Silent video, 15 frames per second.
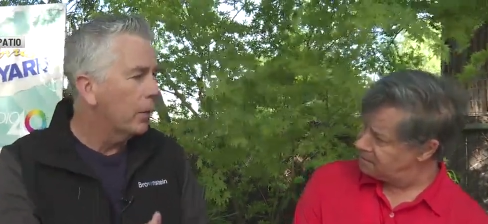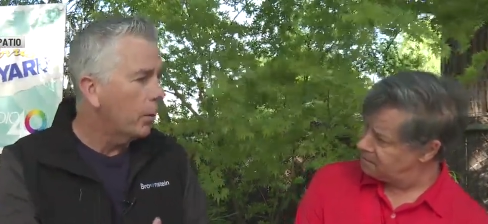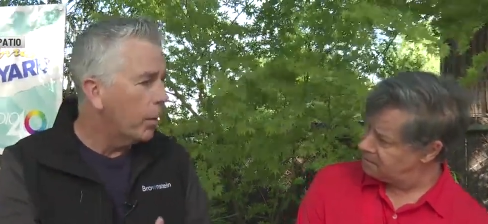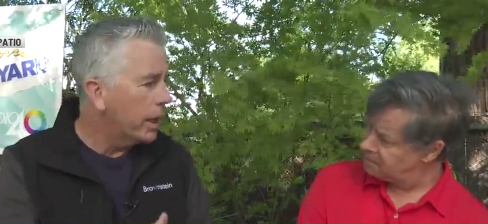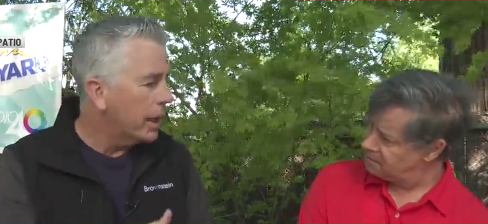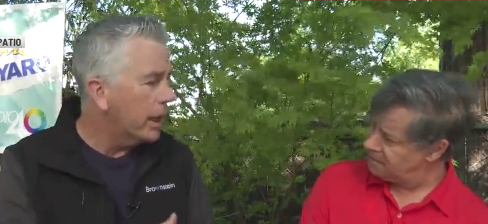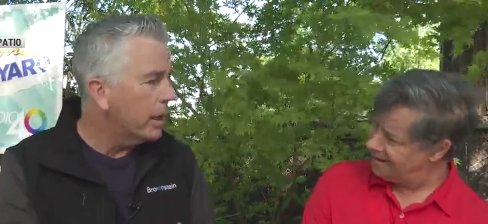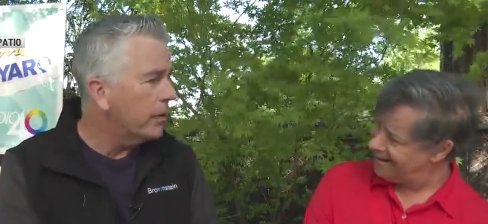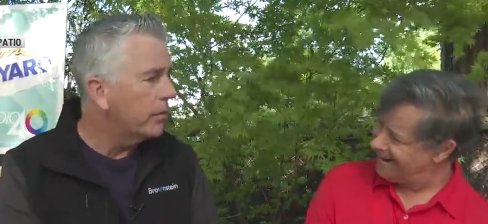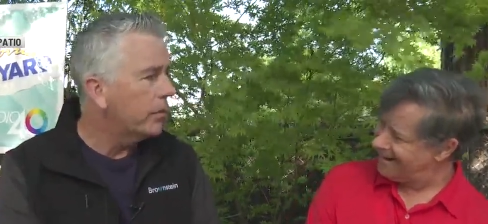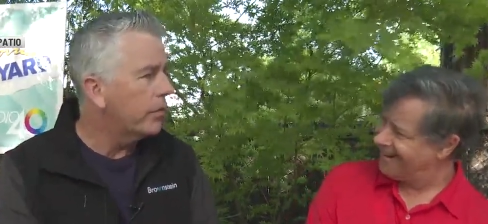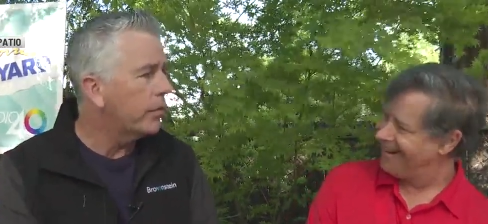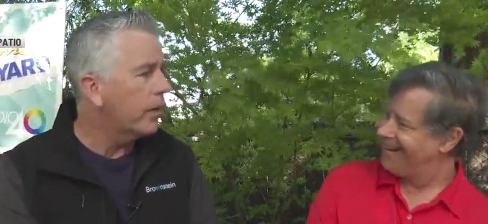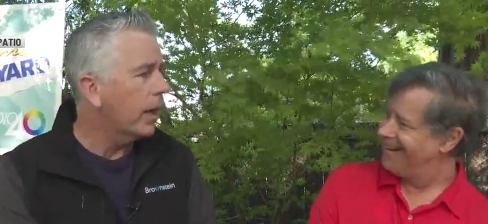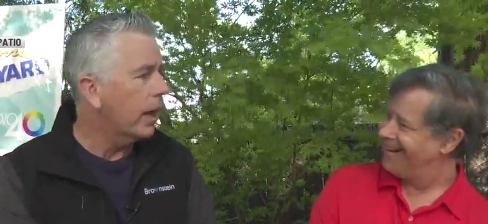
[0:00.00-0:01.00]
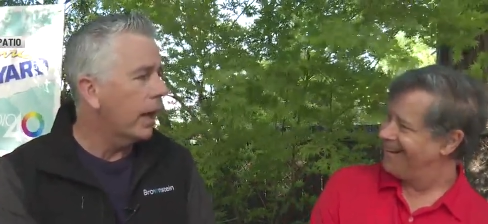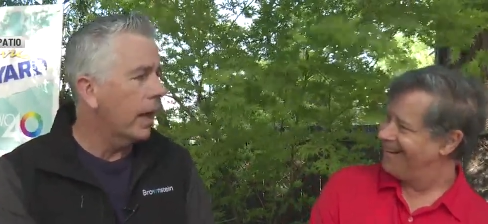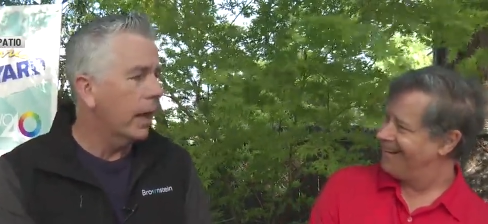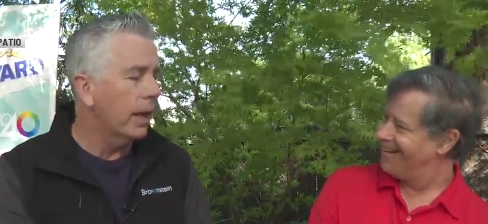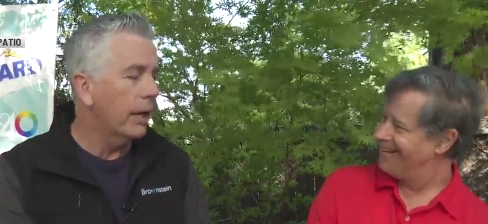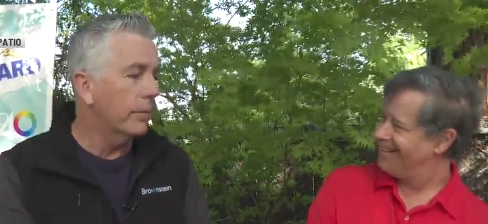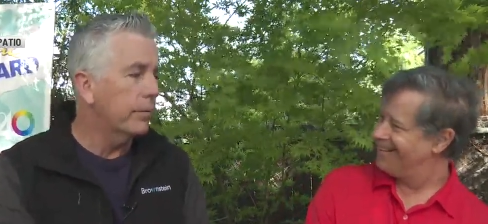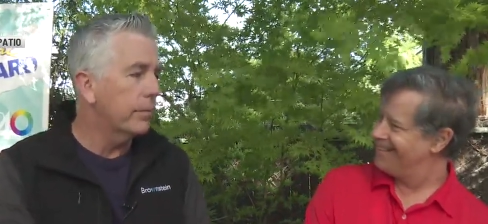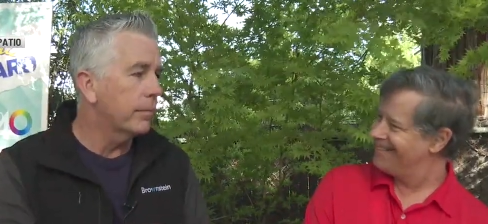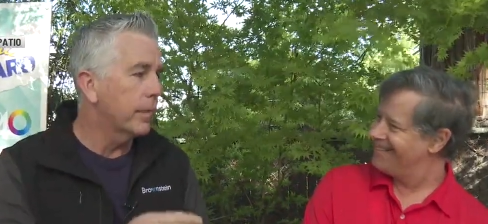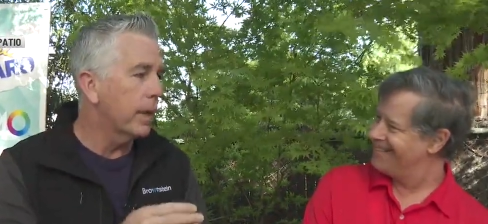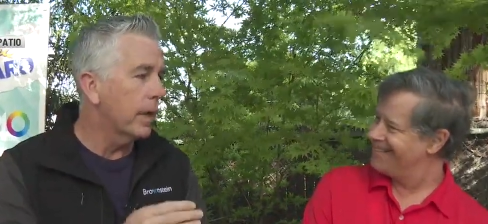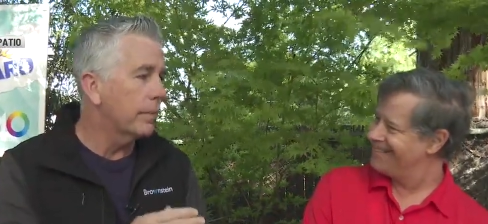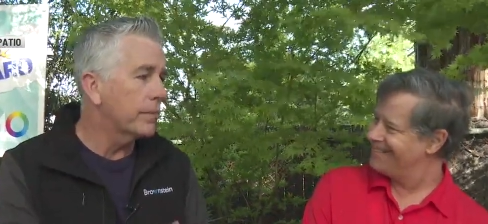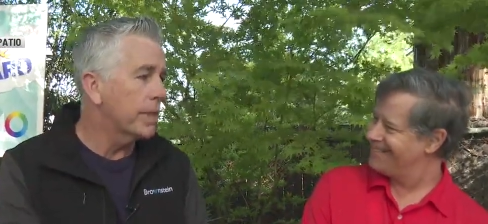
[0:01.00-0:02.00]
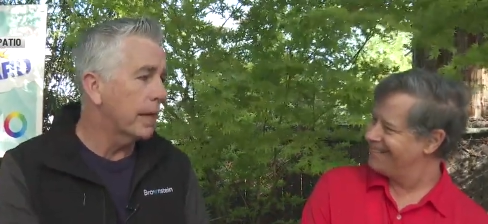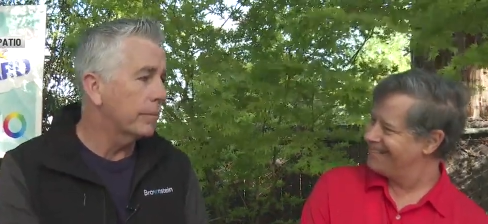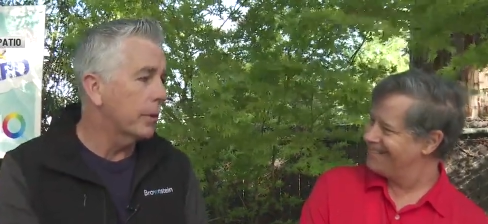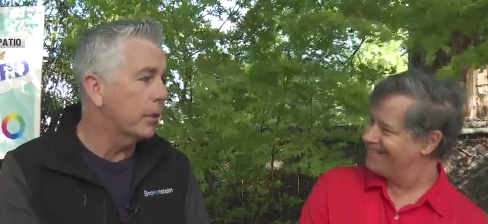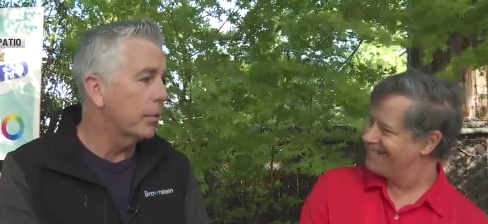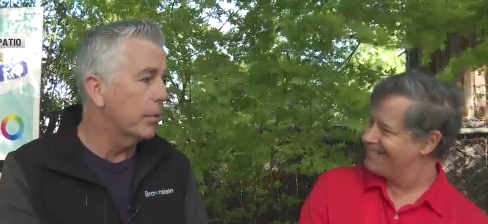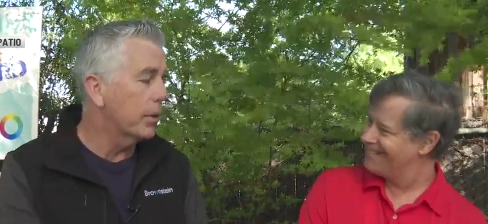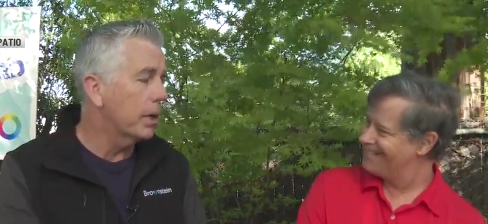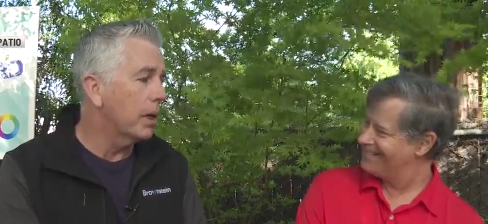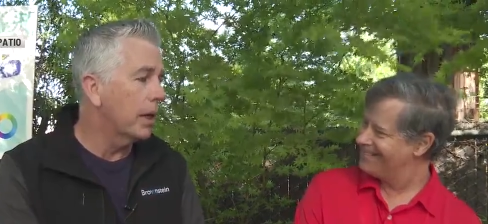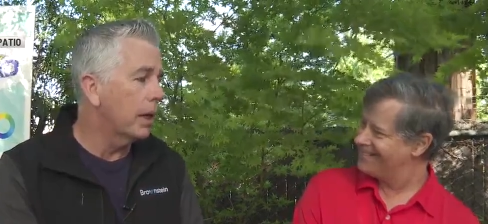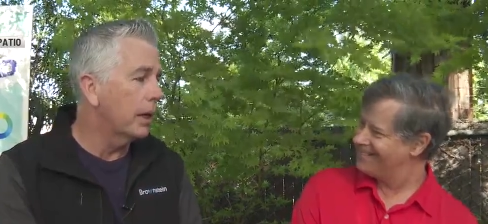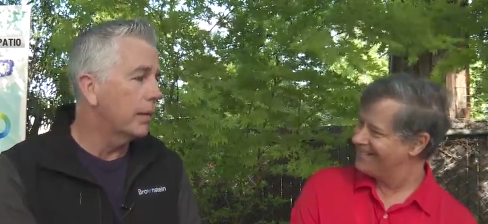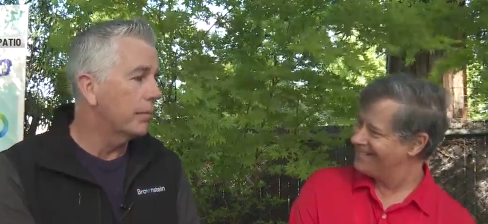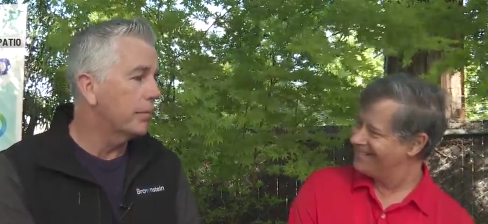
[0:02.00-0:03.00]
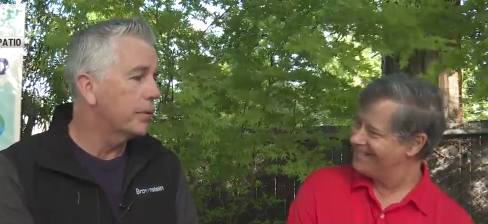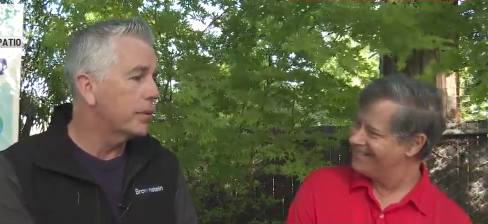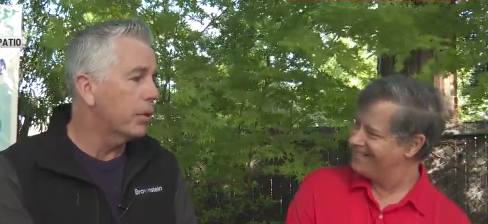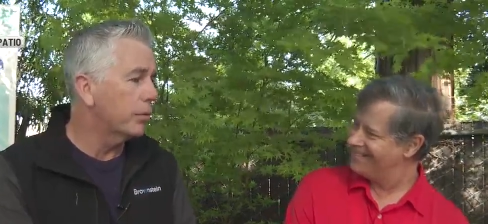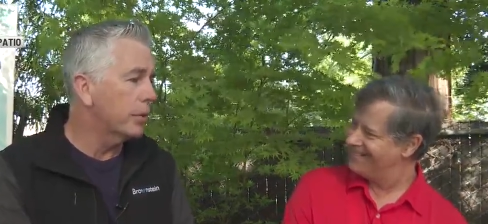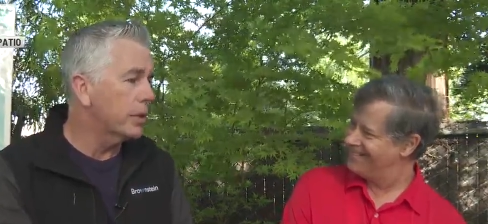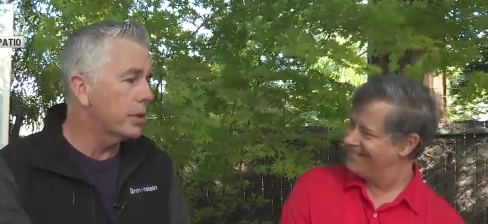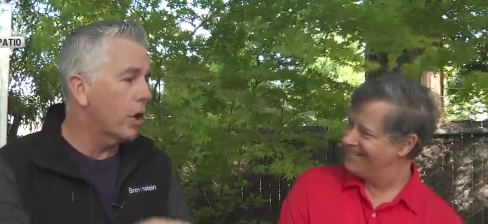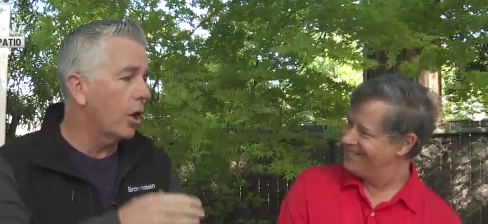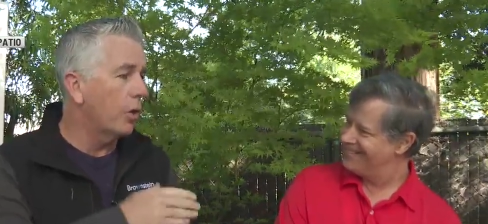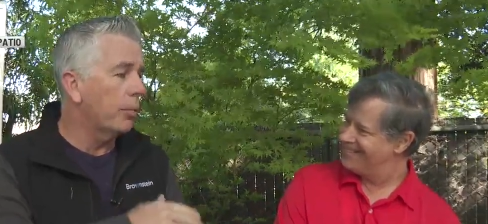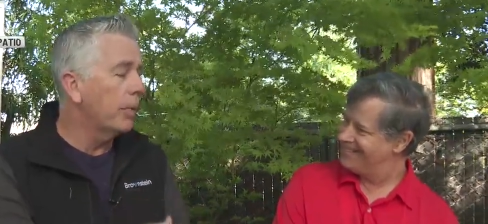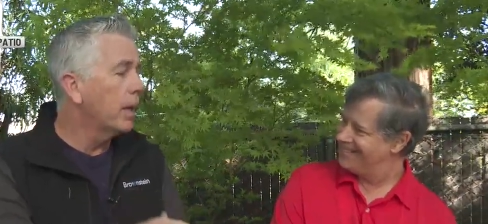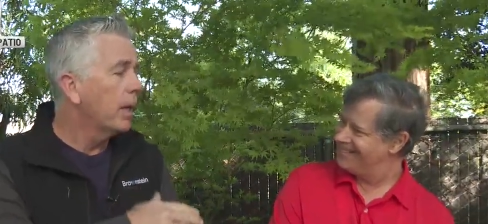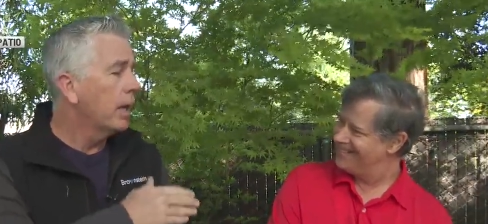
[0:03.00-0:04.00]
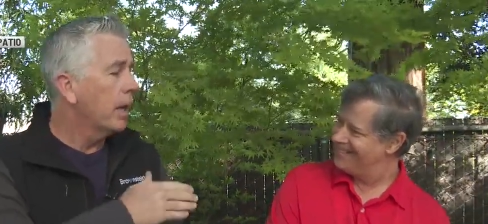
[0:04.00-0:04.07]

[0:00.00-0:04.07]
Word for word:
Speaker 1: Weave, uh, um, Sacramento uh, Children's Home.